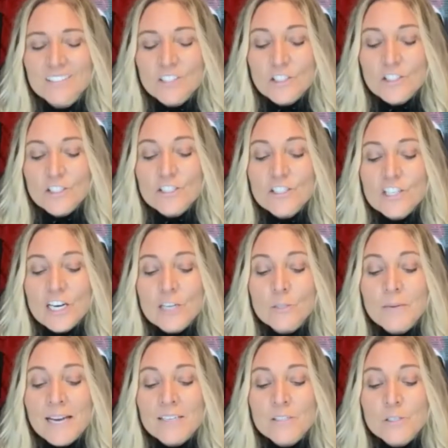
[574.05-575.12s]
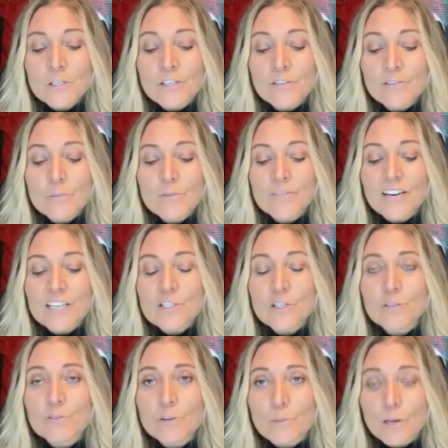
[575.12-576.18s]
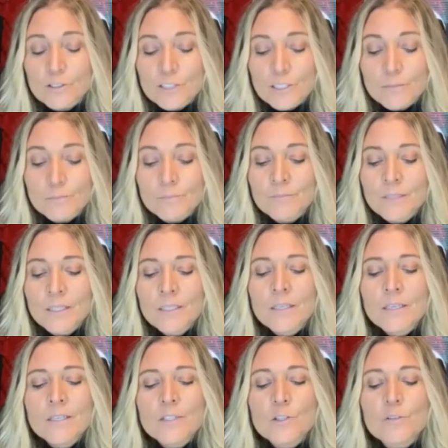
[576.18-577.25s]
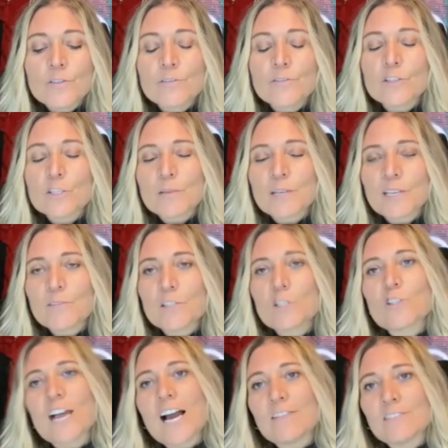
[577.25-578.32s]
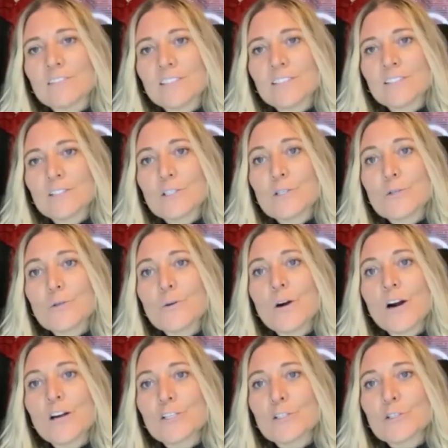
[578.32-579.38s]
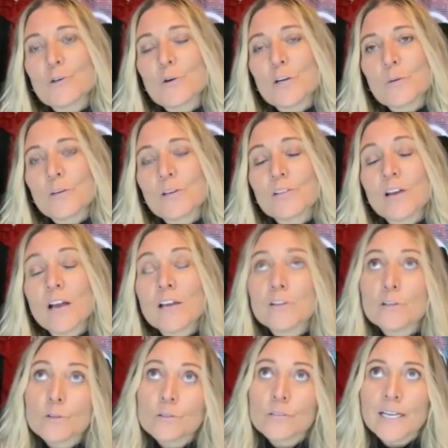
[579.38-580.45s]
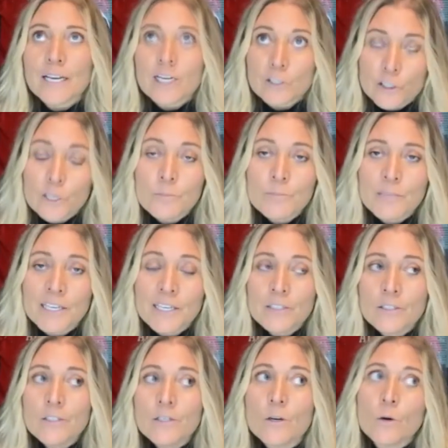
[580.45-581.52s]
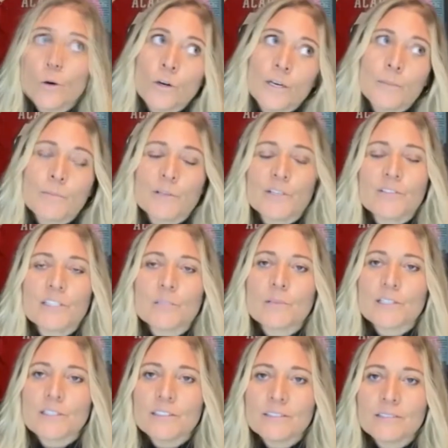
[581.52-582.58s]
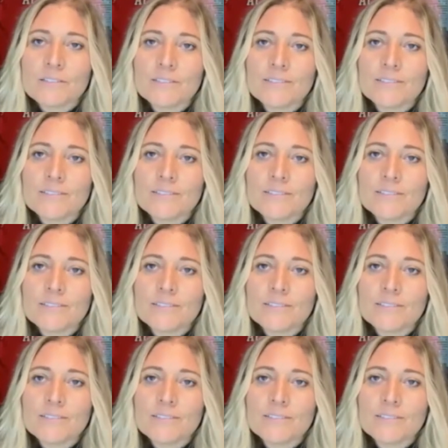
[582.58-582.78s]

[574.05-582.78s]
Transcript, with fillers: You're the general manager of a professional football team. You have the first pick of the draft. Who are you going with? Either like a current player or a previous player?